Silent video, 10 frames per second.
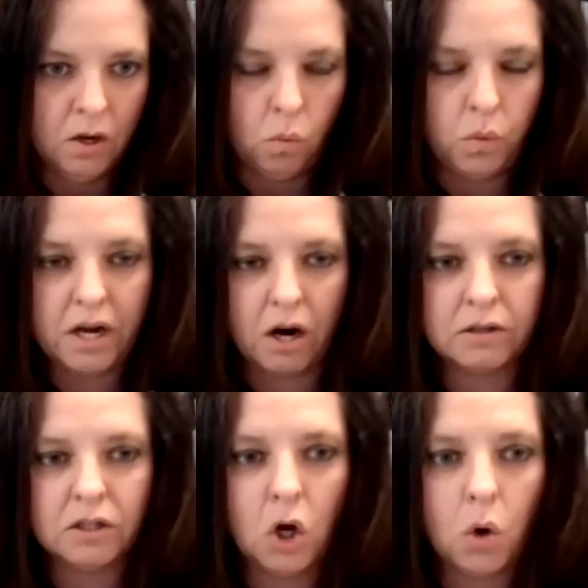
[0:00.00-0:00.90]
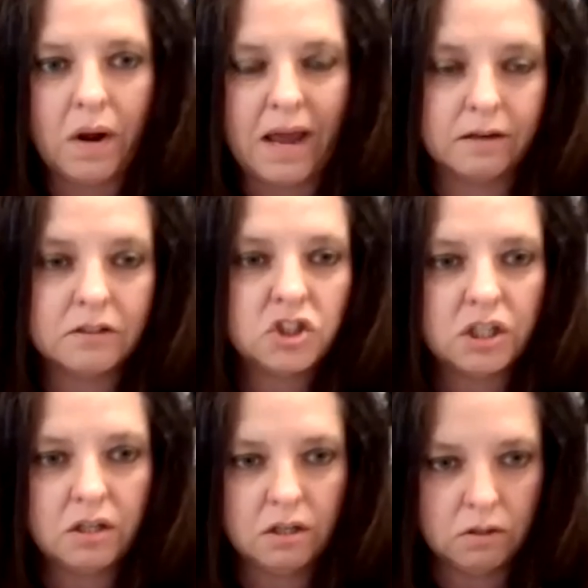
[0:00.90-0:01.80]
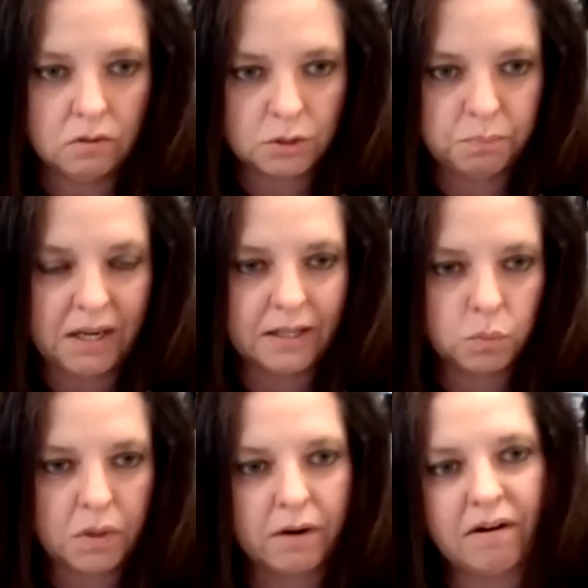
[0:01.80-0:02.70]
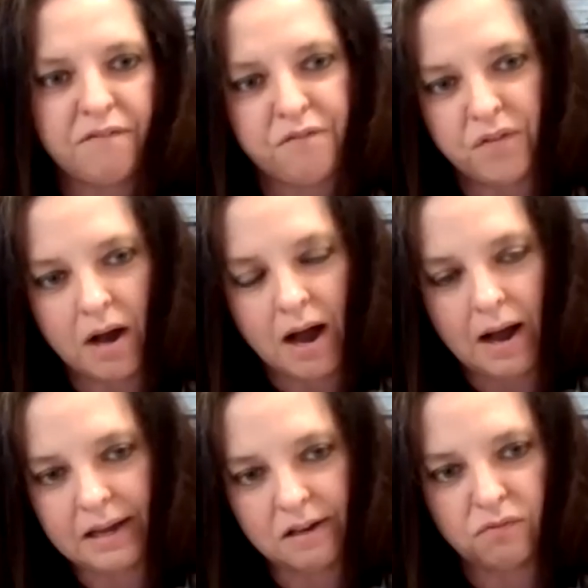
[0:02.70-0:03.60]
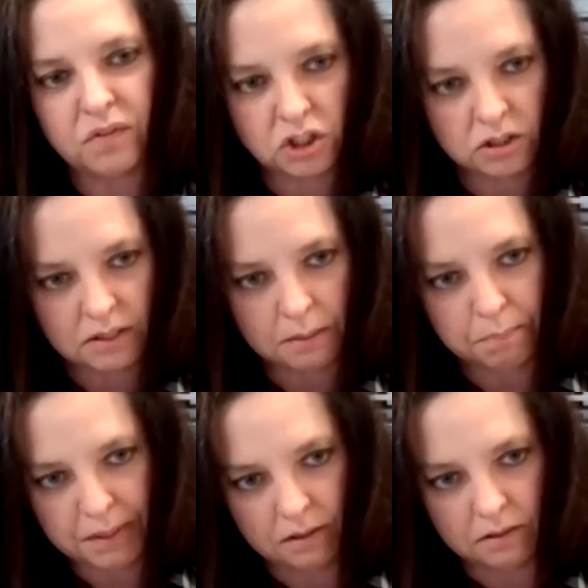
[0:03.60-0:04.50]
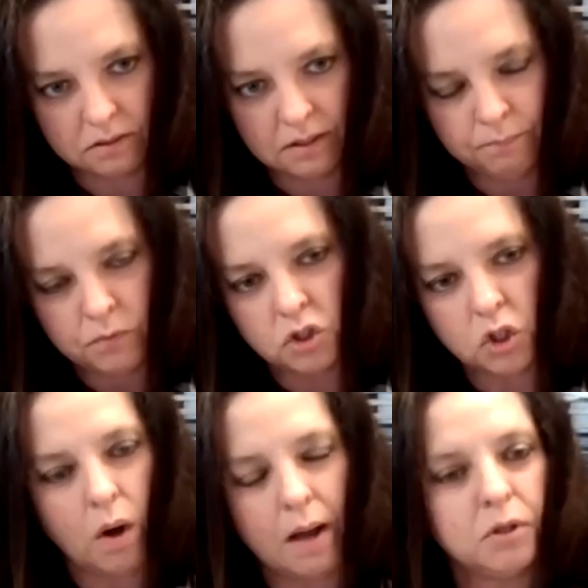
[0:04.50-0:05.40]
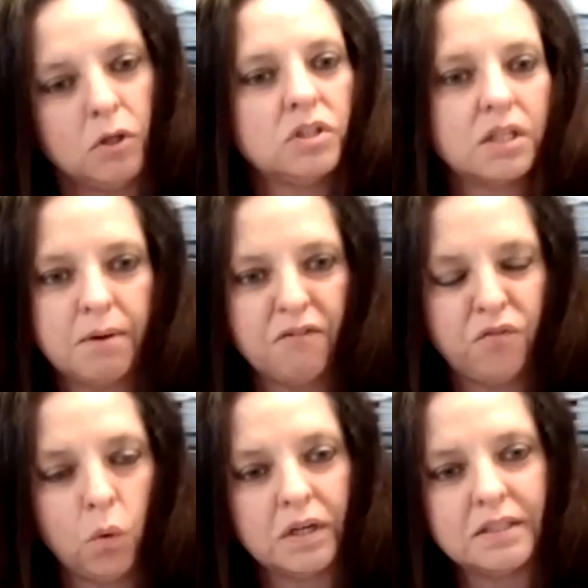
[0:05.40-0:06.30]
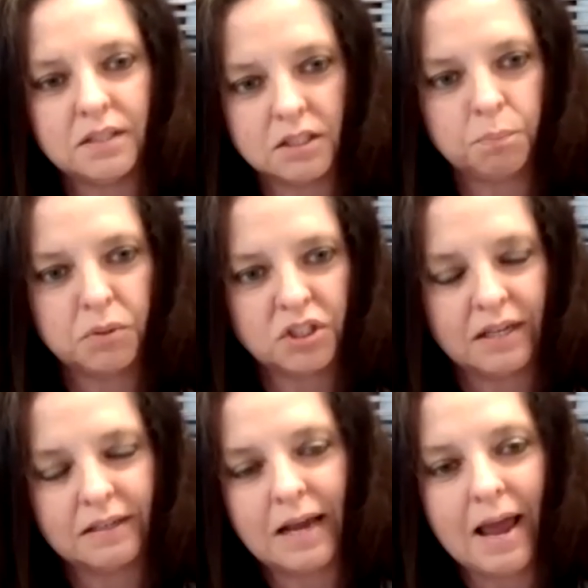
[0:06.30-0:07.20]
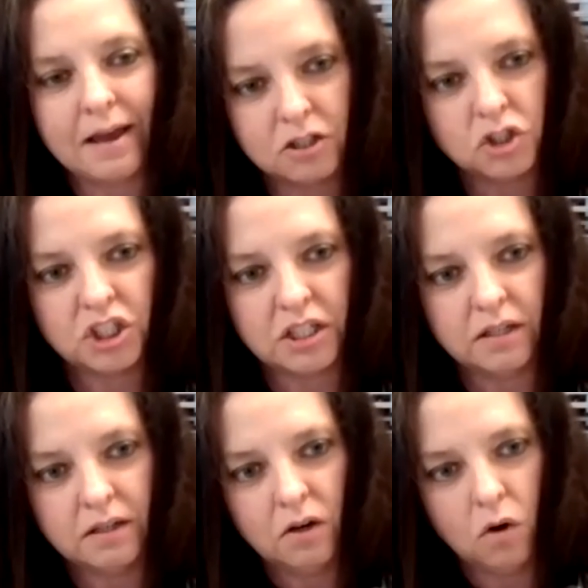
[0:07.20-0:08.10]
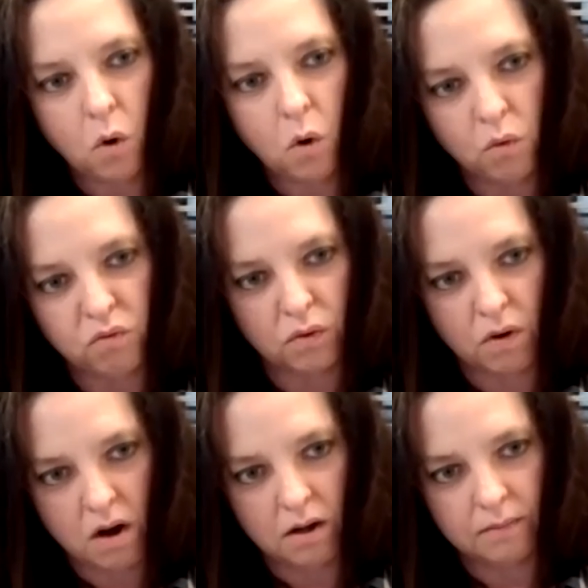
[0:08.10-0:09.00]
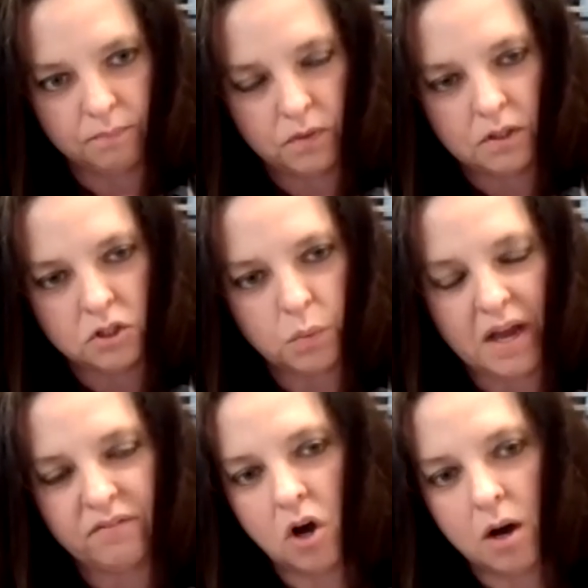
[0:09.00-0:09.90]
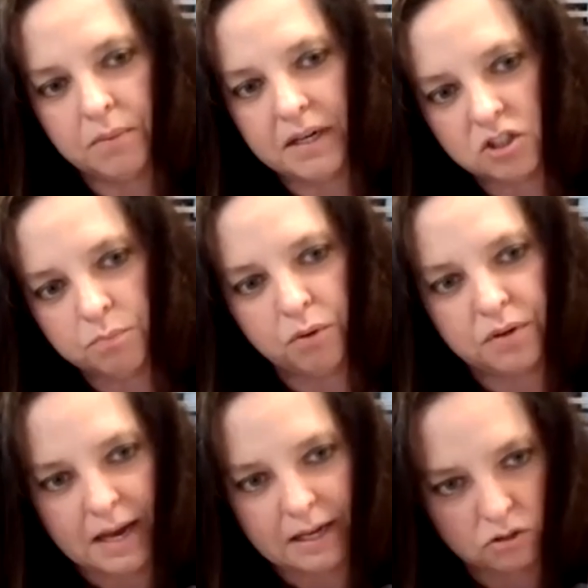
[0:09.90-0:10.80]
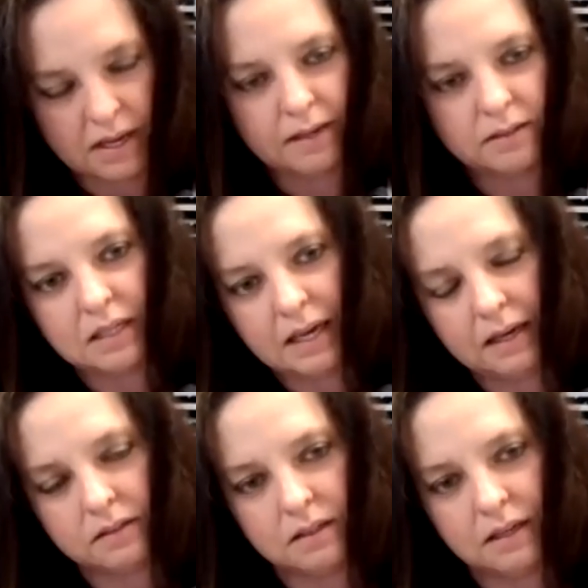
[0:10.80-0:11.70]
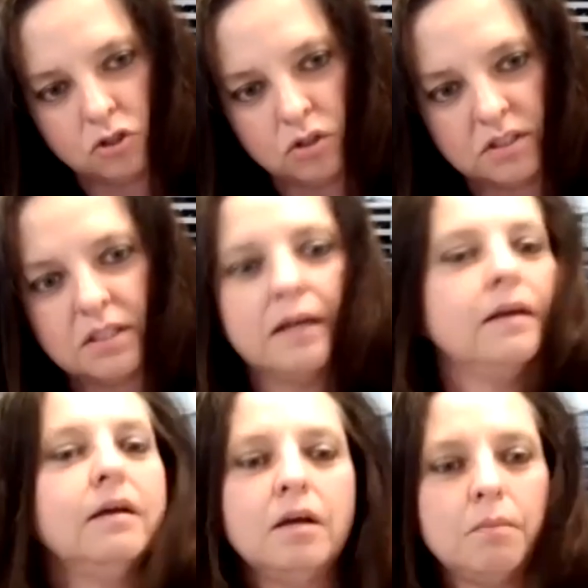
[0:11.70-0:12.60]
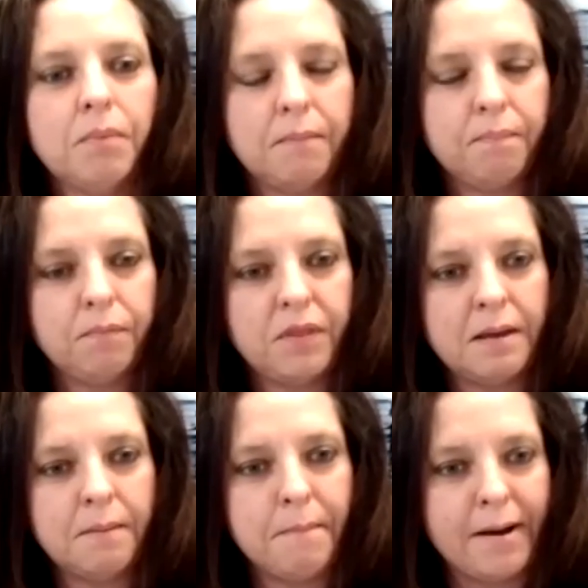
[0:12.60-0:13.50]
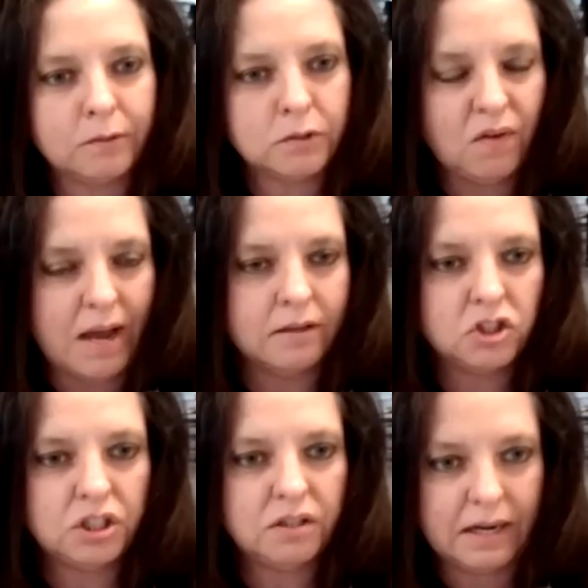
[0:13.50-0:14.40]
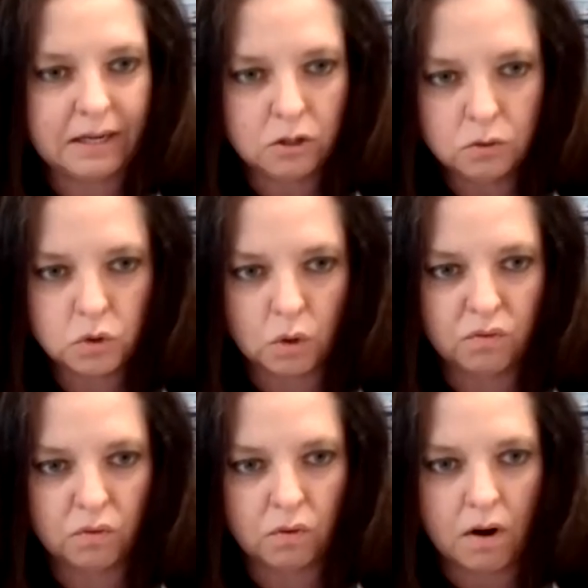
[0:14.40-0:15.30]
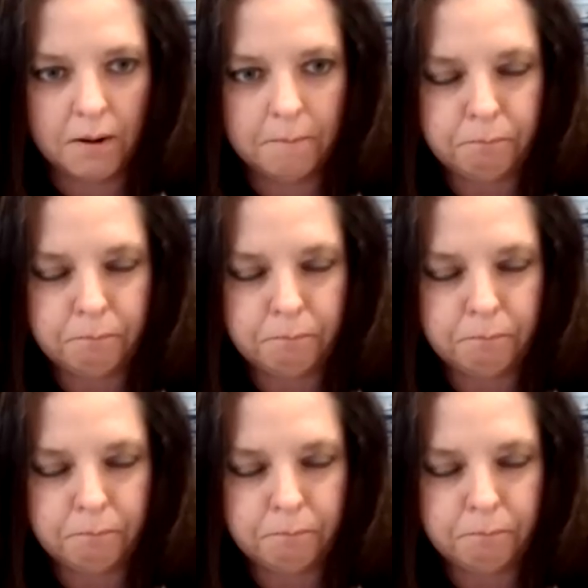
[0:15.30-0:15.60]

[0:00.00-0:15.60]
We are low energy use because we are a high efficiency build. So I'm using about forty-six percent energy overall. So we have a combination of both natural gas and electricity, but the amount of energy that I use overall